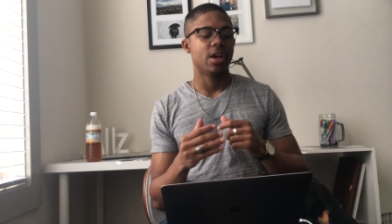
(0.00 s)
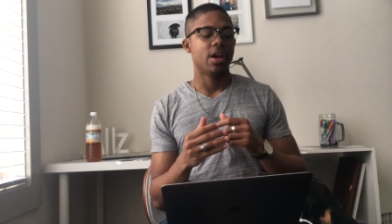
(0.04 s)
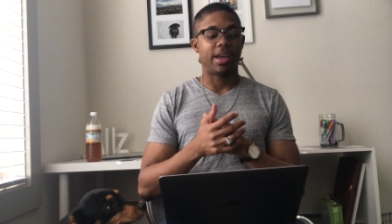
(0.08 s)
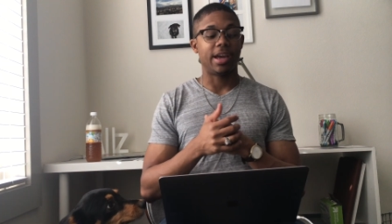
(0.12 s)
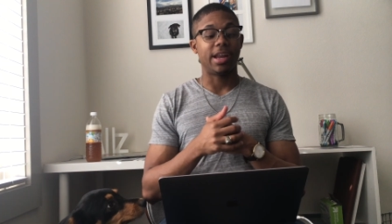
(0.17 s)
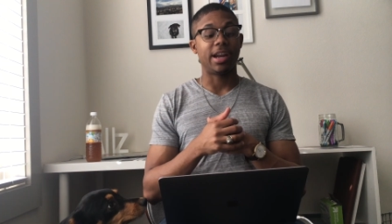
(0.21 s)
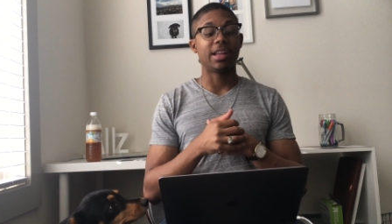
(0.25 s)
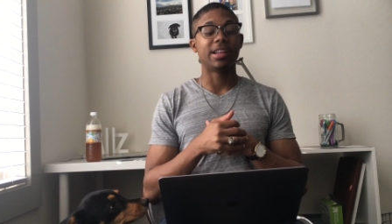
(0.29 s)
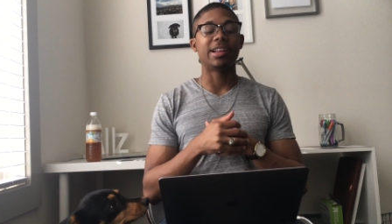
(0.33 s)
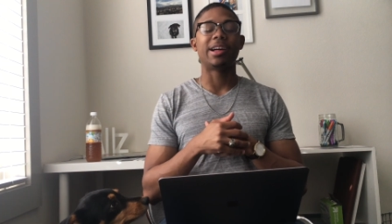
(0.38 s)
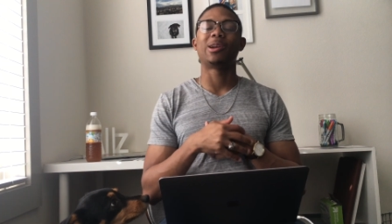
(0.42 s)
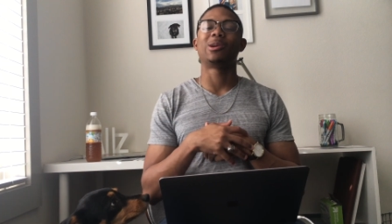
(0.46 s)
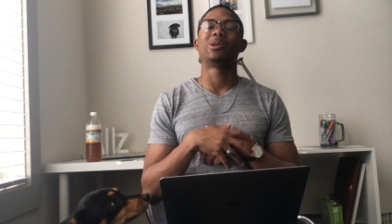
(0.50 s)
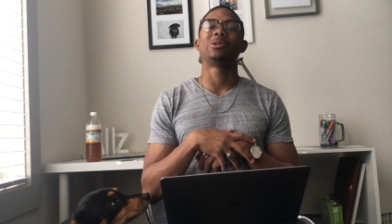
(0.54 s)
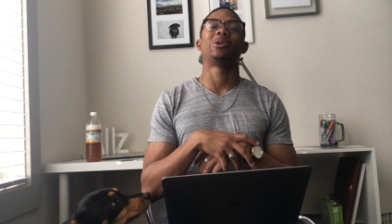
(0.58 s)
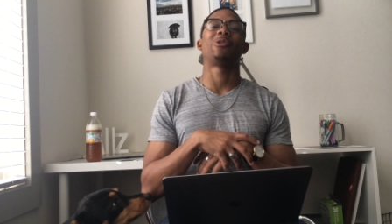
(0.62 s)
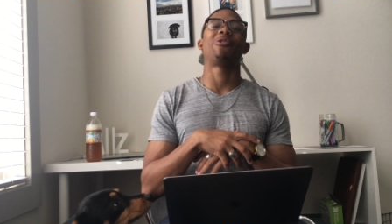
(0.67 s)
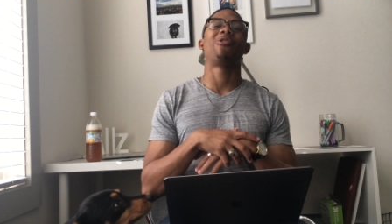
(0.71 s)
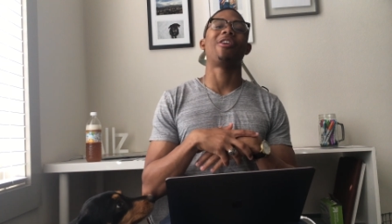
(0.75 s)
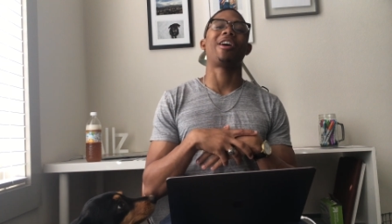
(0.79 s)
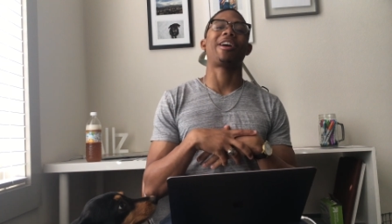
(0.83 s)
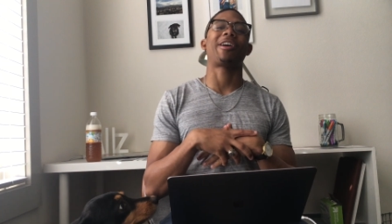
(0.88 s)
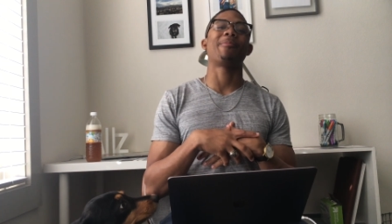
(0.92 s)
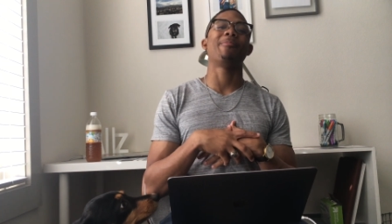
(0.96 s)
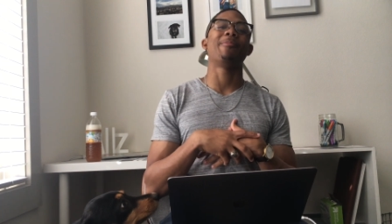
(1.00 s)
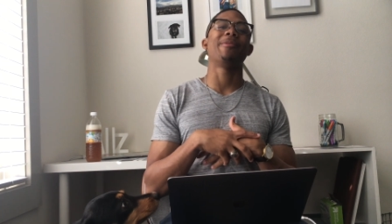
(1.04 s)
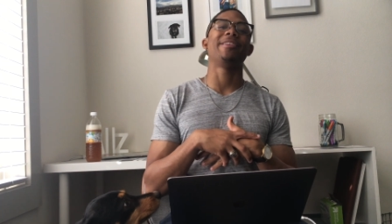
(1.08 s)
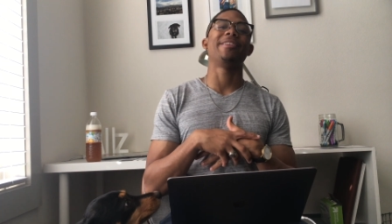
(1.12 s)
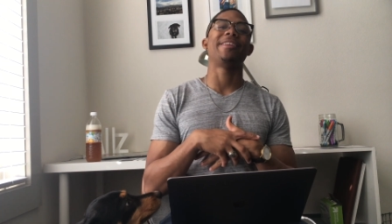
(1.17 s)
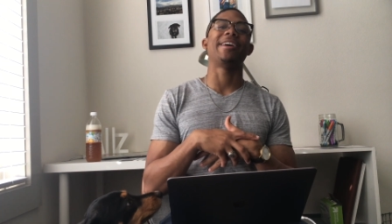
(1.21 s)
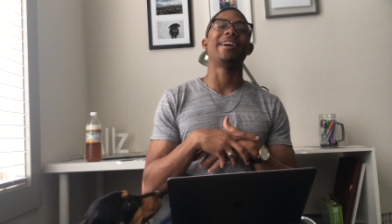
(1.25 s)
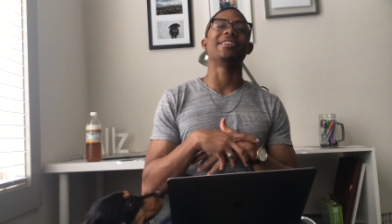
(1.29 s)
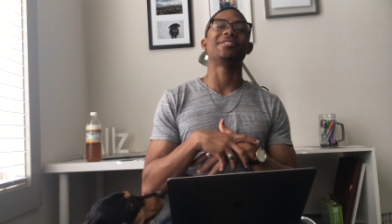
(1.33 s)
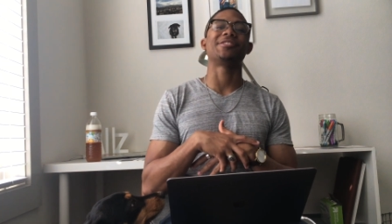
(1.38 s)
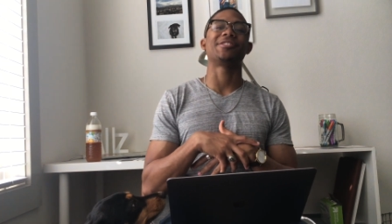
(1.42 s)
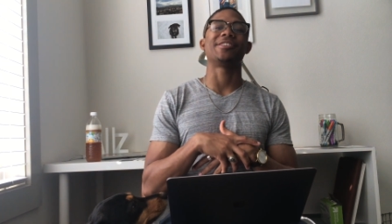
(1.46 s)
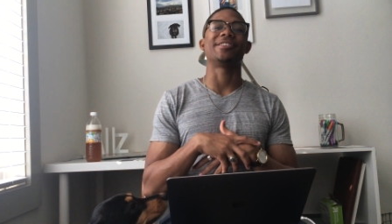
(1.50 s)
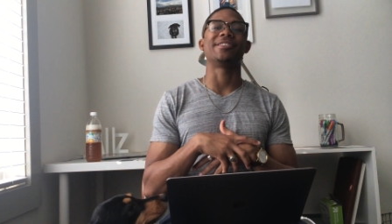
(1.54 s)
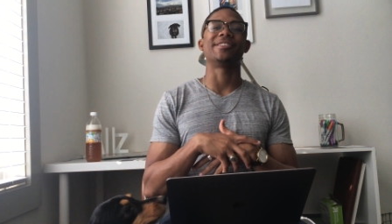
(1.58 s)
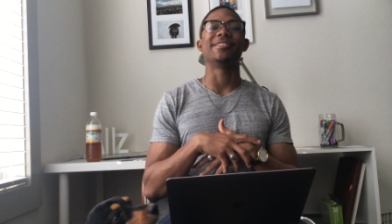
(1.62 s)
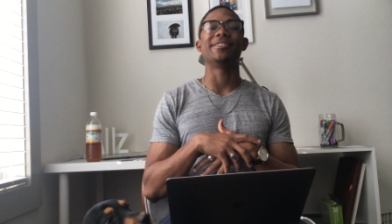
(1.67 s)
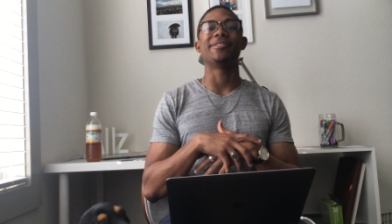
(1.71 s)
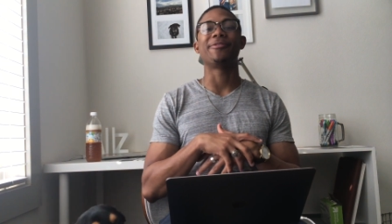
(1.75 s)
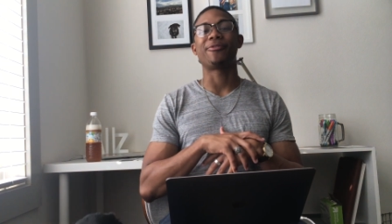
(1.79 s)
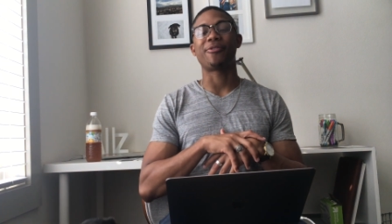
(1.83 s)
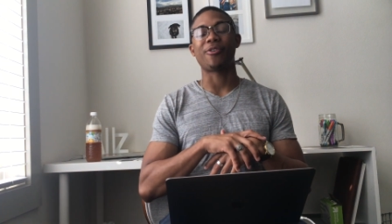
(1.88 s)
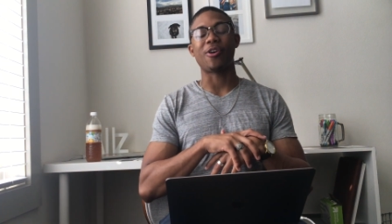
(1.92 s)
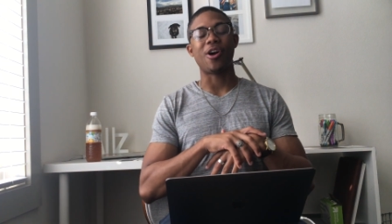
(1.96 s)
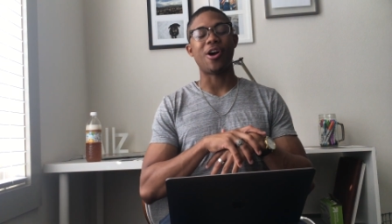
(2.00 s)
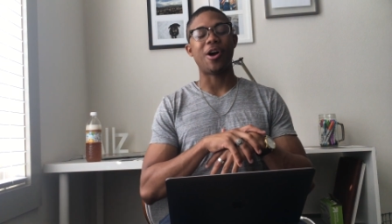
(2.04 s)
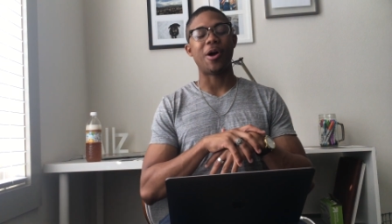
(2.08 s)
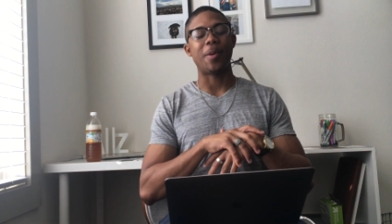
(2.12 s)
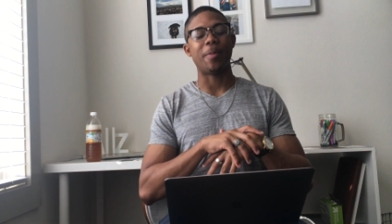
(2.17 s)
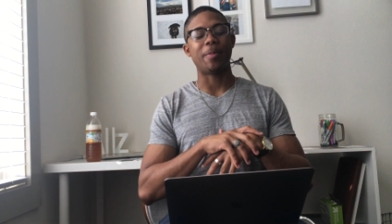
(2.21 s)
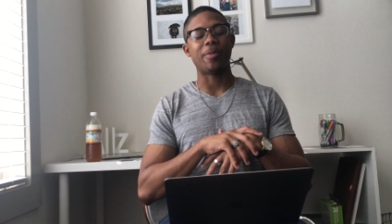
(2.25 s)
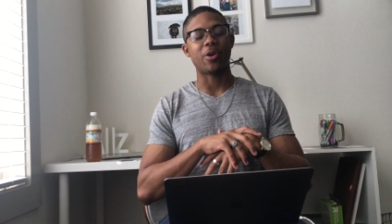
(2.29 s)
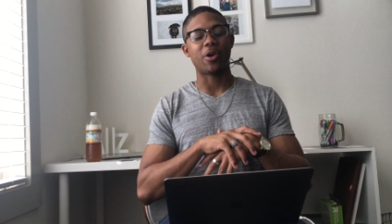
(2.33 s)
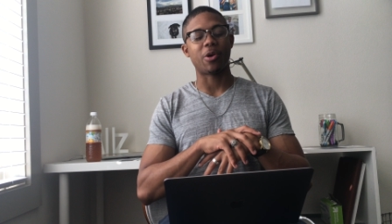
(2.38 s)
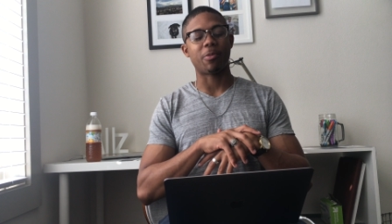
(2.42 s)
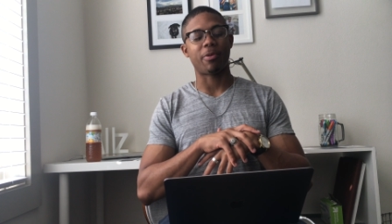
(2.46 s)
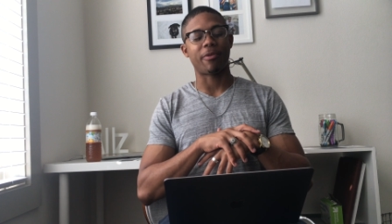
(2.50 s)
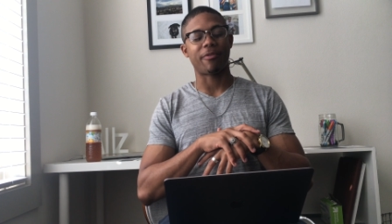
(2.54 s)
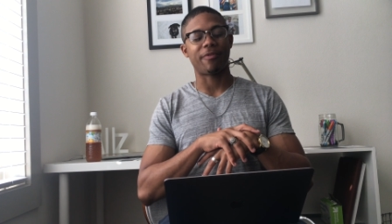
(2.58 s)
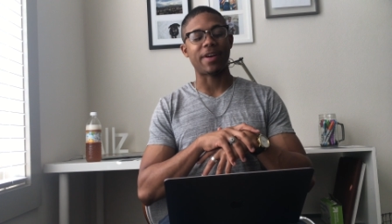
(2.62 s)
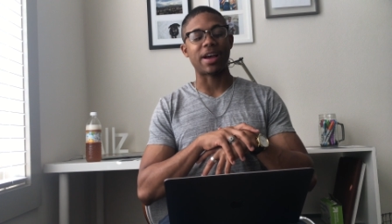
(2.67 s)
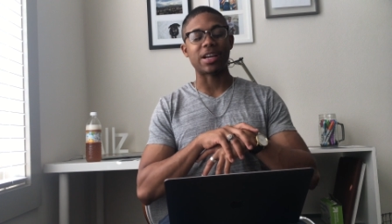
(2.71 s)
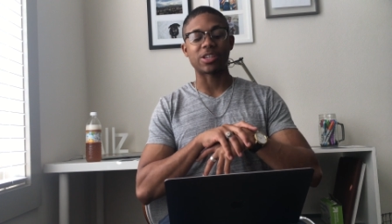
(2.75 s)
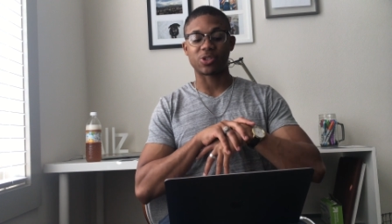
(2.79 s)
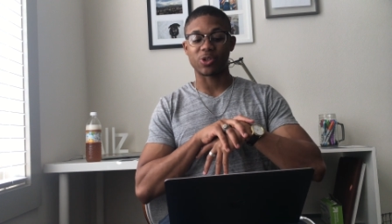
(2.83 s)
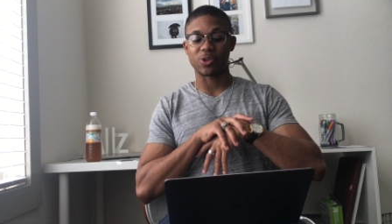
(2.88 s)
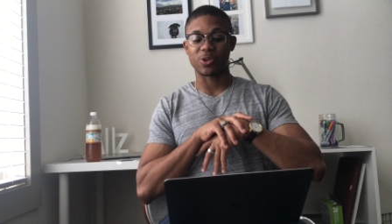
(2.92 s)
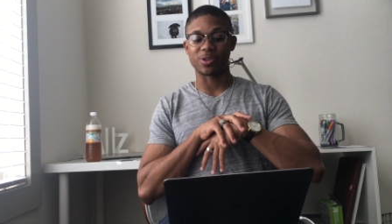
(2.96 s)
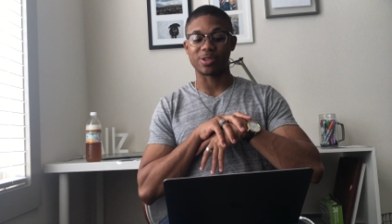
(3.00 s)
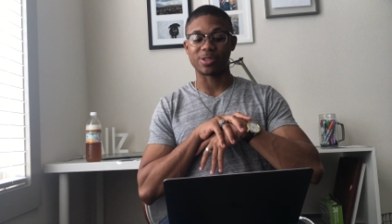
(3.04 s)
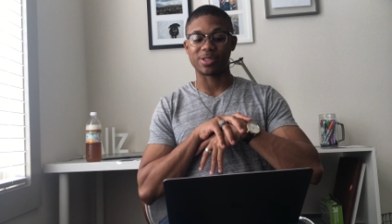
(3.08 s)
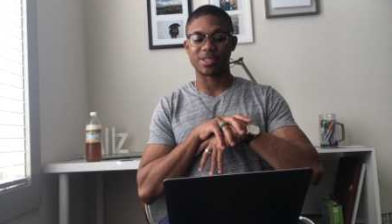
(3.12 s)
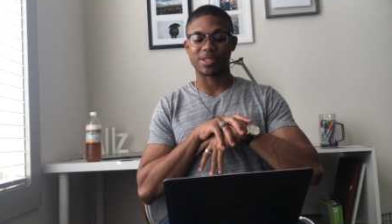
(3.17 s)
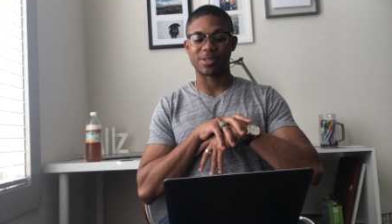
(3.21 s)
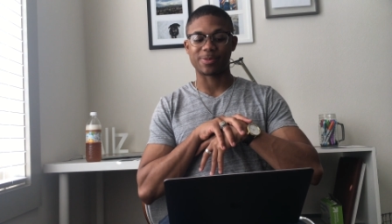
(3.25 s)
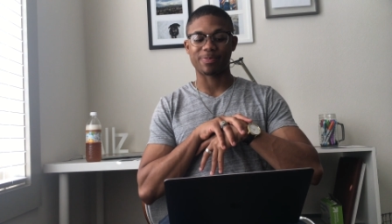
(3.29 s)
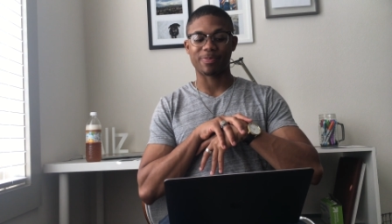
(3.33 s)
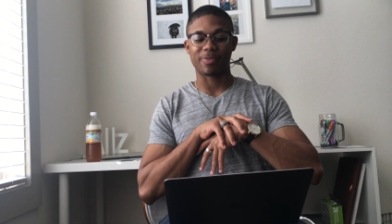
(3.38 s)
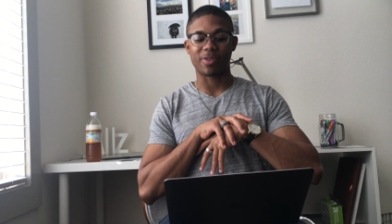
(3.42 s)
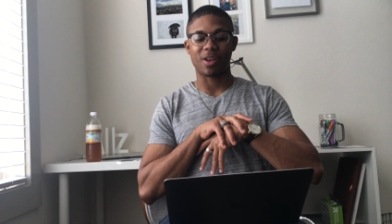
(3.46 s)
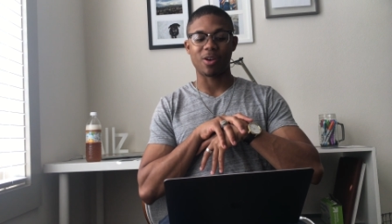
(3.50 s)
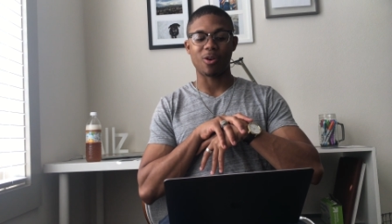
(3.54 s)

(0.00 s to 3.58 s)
Getting letters of recommendation from your professors